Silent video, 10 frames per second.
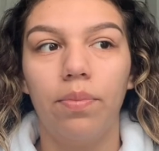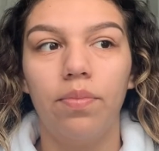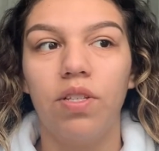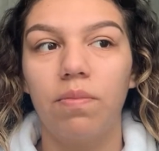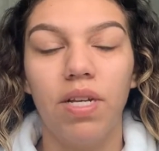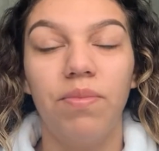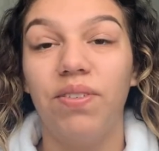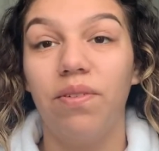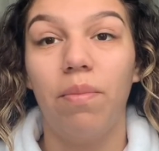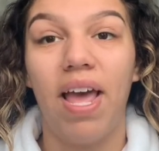sometimes
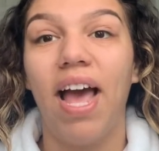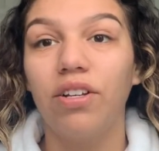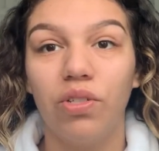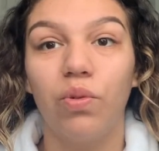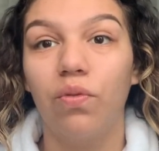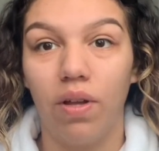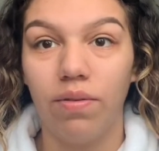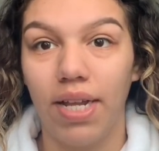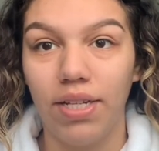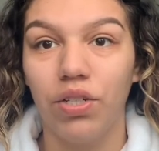even my actual
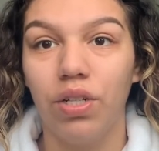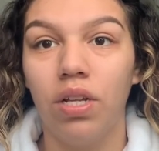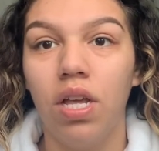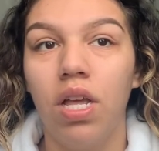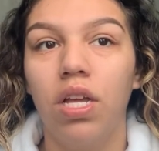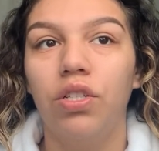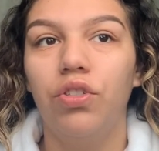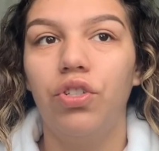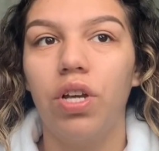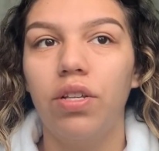foundation,
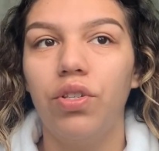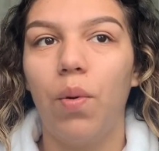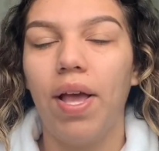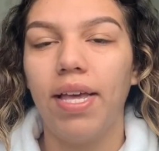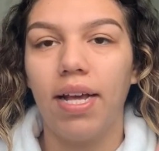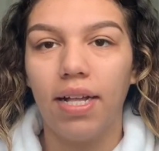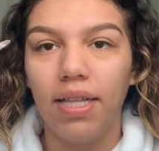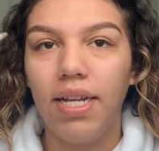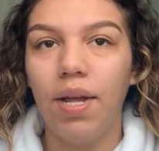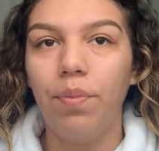just so I can
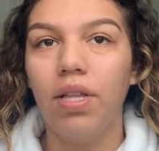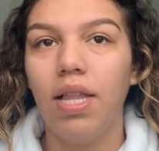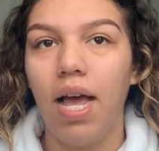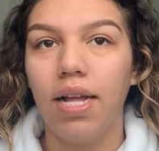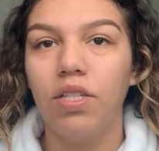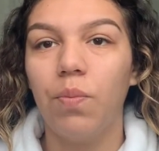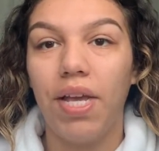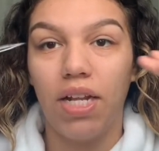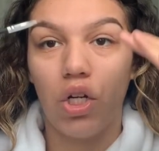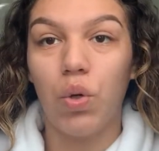clean up the lines,
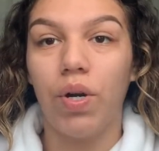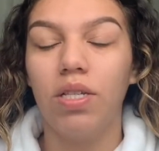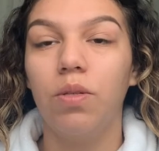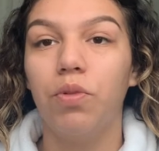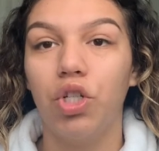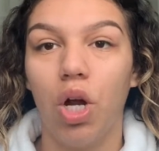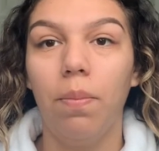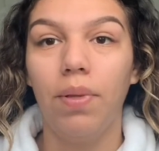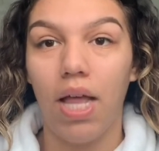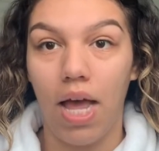make it a crisp,
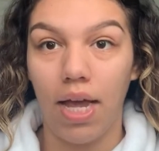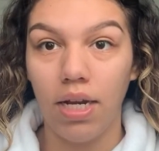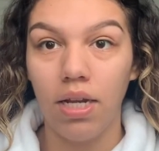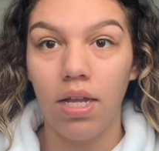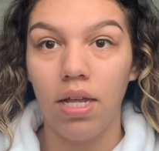sharp line,